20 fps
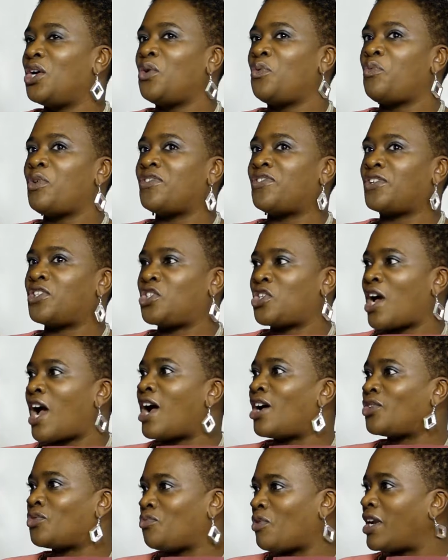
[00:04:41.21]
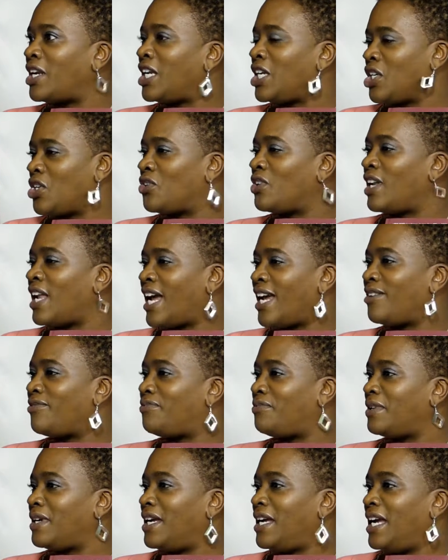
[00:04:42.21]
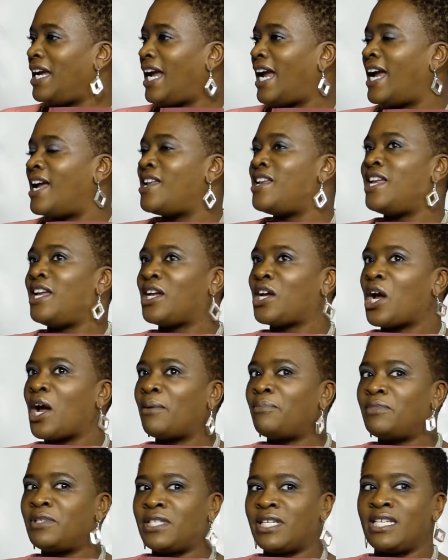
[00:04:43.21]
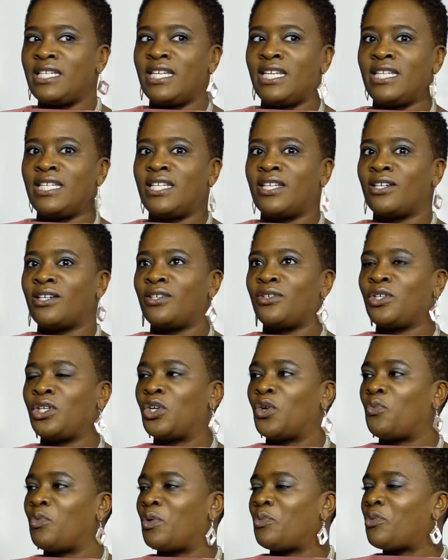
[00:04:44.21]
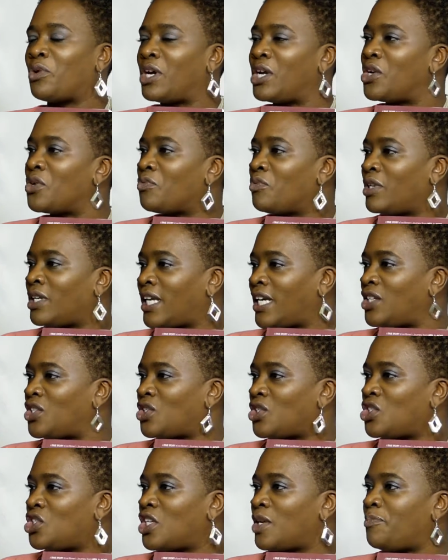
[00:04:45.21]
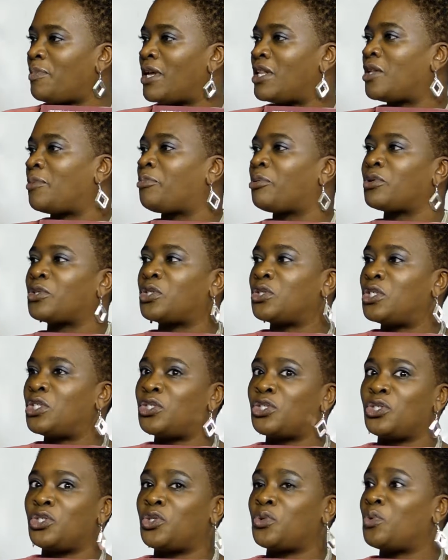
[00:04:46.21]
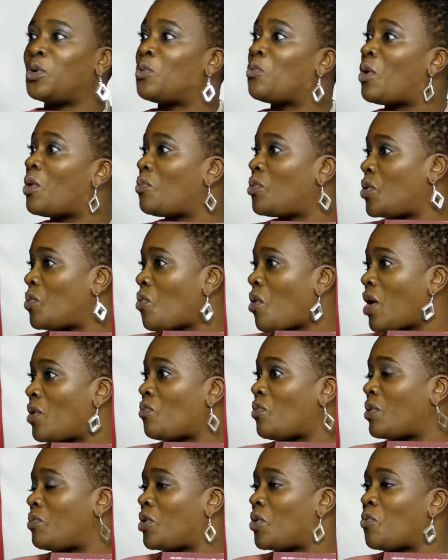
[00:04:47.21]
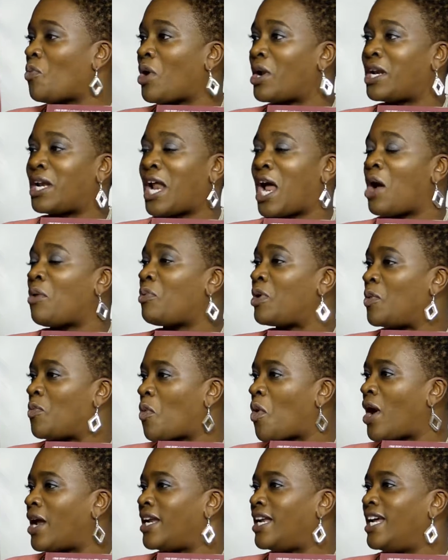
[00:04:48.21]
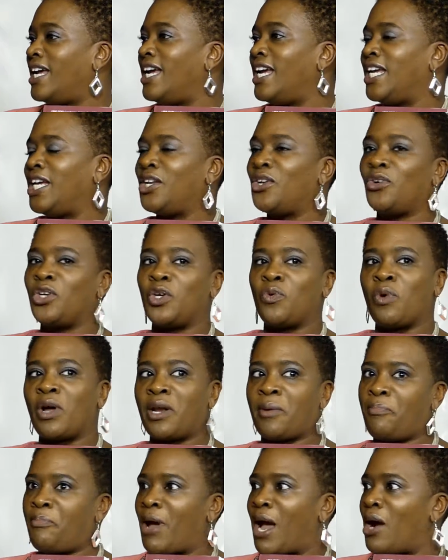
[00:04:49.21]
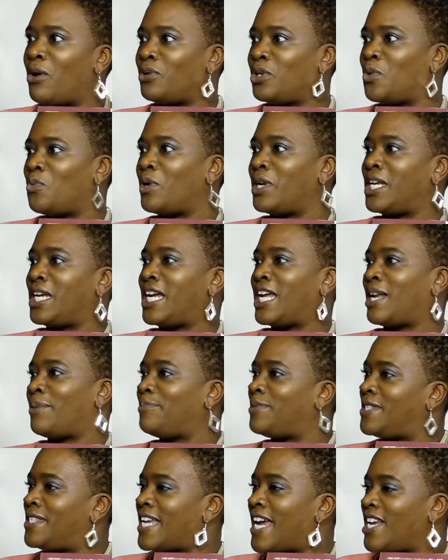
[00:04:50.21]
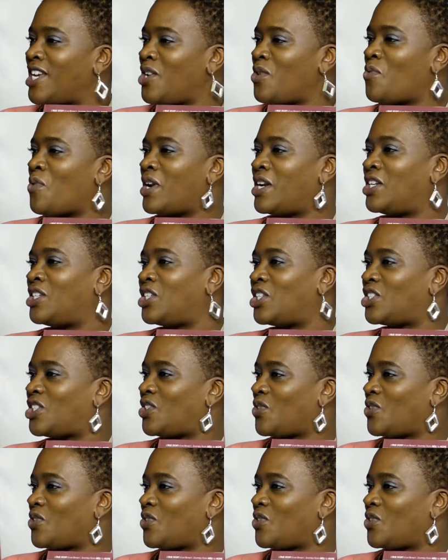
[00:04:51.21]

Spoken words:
with a child running your life. And it comes in the, when we're in a relationship and the person isn't doing what we want, when we want, and how we want. You want to pout, you want to get upset, you want to just